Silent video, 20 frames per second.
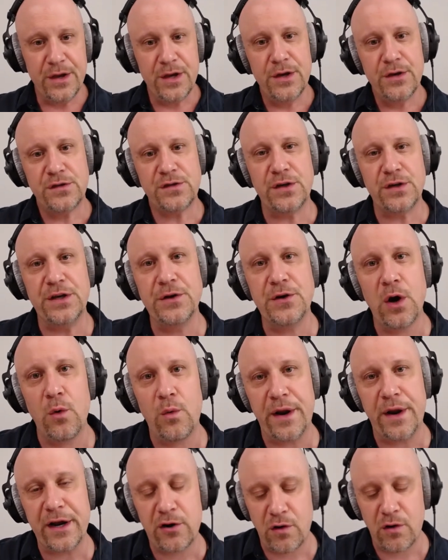So you don't
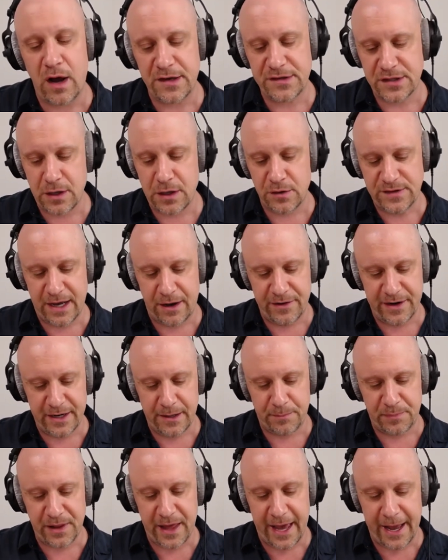want to cross those out in a
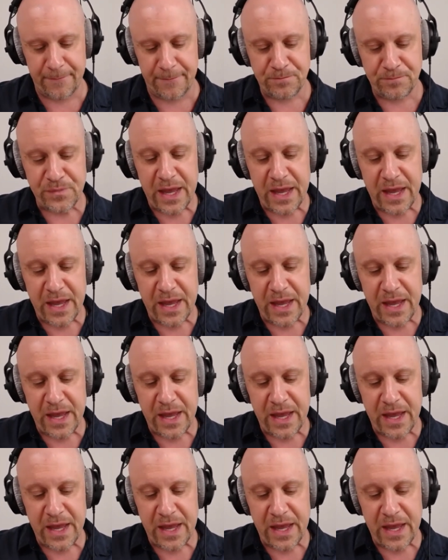play.